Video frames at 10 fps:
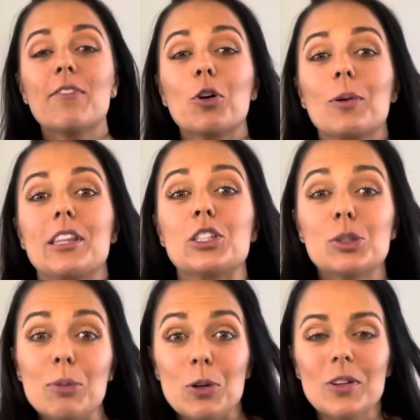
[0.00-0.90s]
or with a
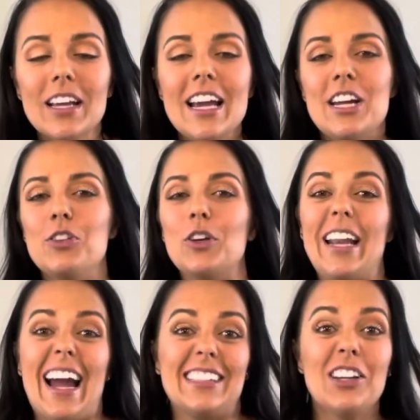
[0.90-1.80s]
spoon, and you can
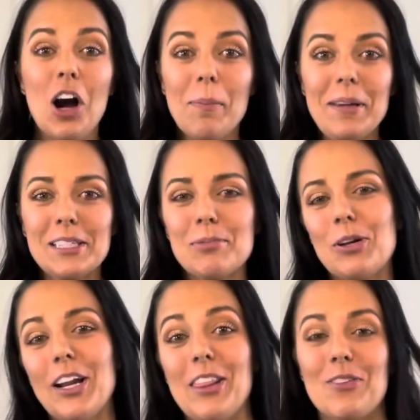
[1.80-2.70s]
add toppings, put
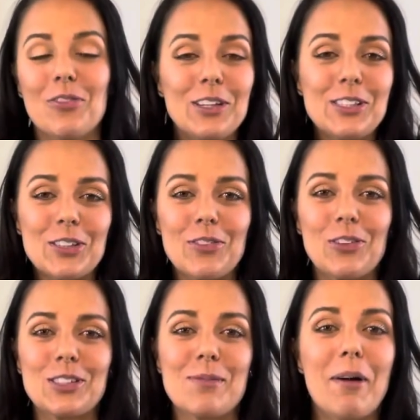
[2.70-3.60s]
it in the freezer
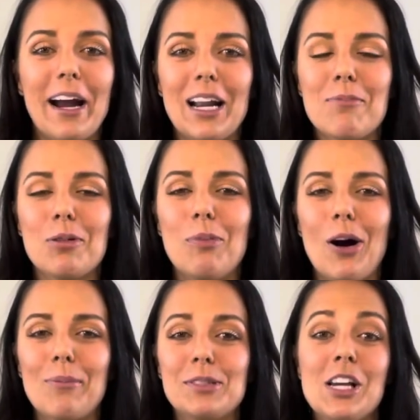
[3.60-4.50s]
for some pineapple
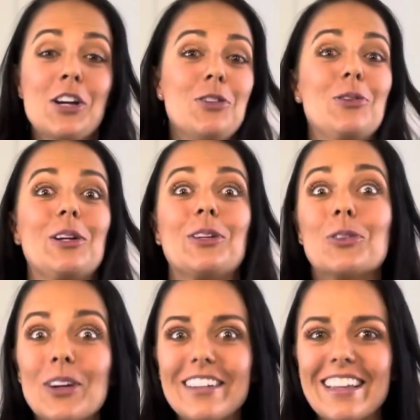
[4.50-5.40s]
pops. You can
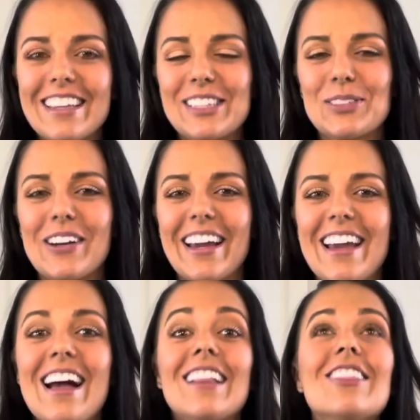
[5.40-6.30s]
grill it this
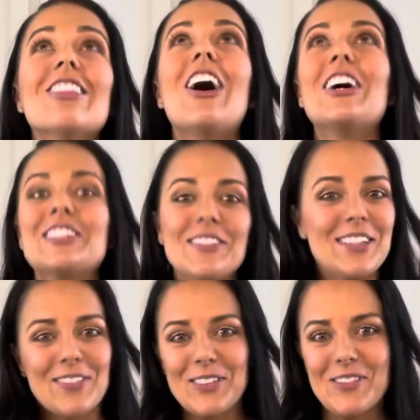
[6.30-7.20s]
way. Lots of
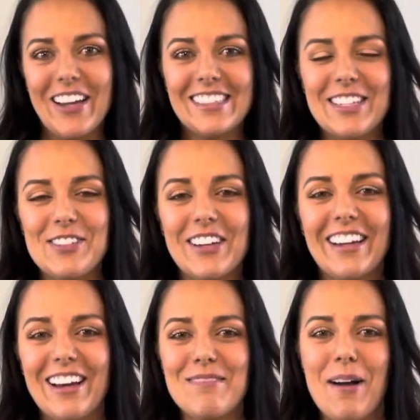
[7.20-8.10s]
different ways that you can
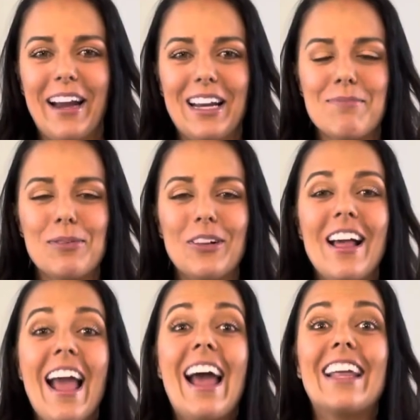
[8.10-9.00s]
cut a pineapple,
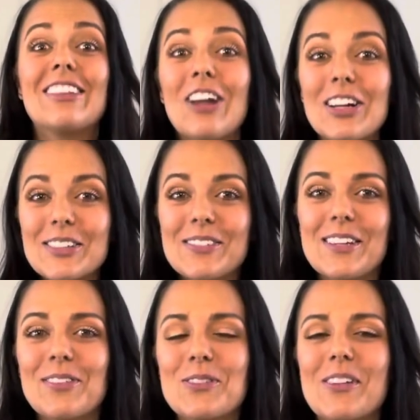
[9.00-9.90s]
and lots of
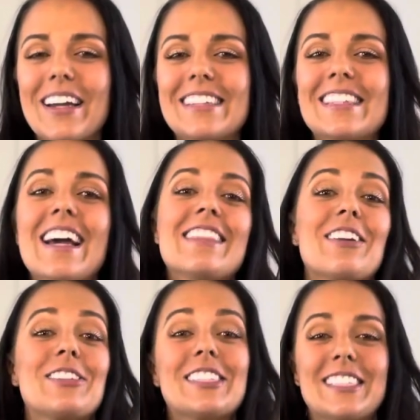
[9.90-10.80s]
different ways that
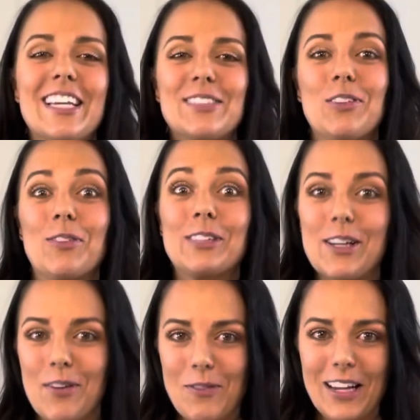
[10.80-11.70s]
are successful for
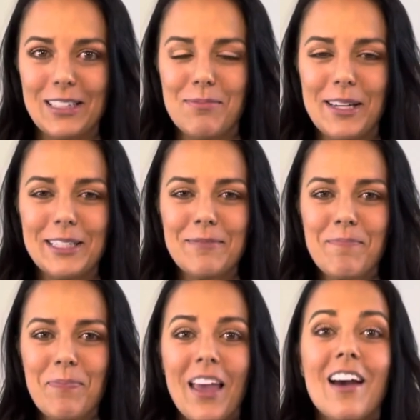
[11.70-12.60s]
different recipes.
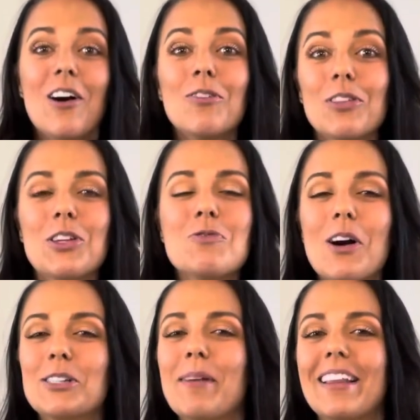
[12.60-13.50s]
Hopefully you
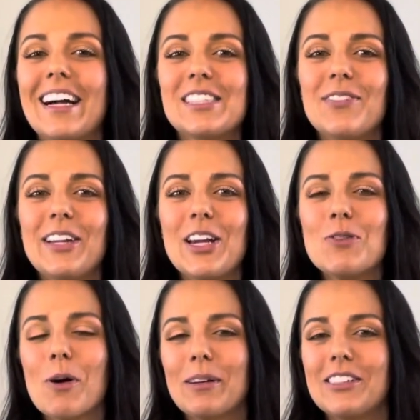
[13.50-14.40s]
watched my last video
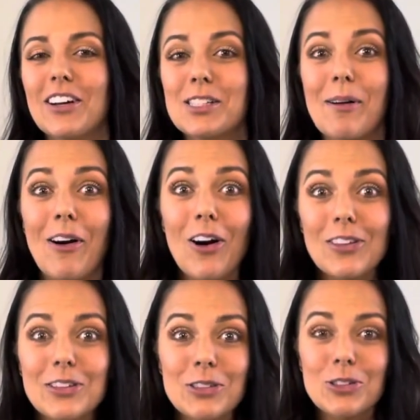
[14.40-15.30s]
where we talked about all
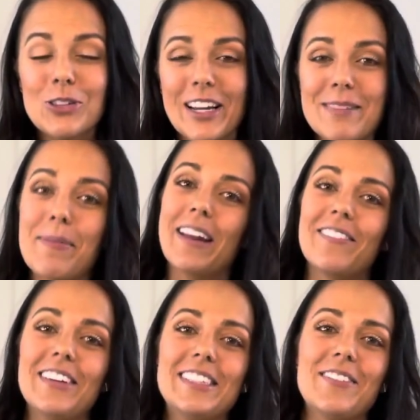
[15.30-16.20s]
the nutrient
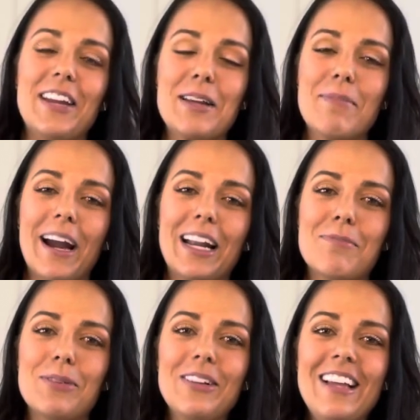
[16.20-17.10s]
benefits of eating
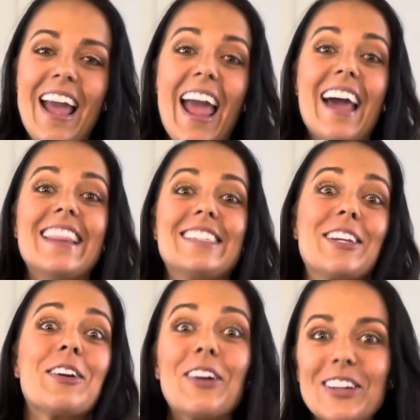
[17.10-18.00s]
pineapple, and this
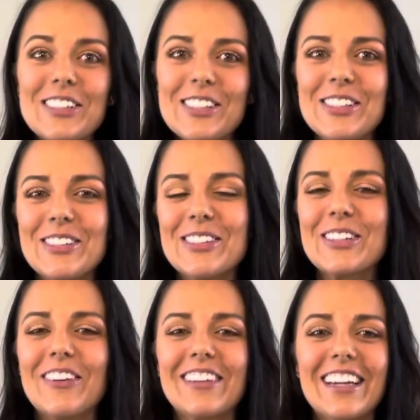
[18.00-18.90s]
encourages you to
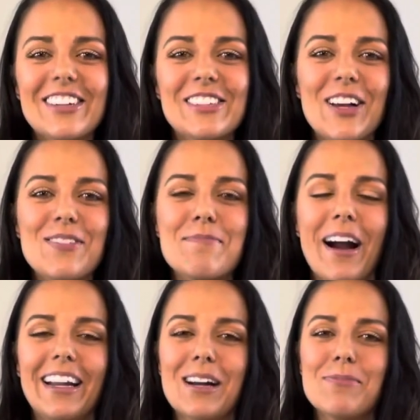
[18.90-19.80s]
go and get yourself a
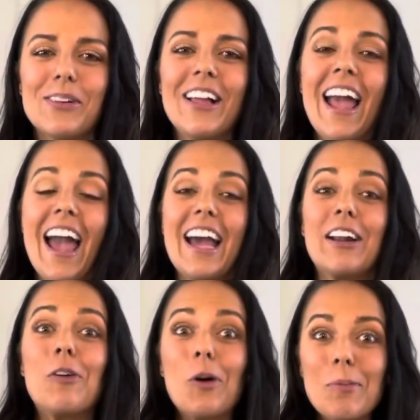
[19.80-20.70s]
pineapple and
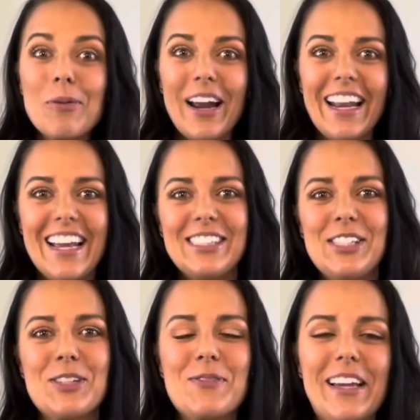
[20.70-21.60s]
incorporate it
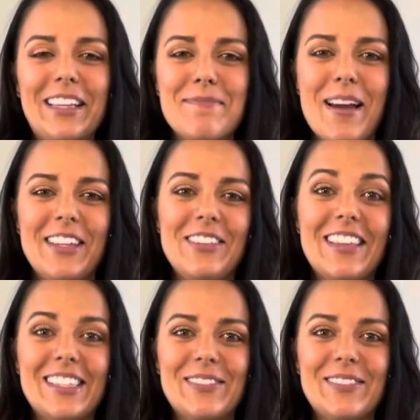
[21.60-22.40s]
into your weekly menu this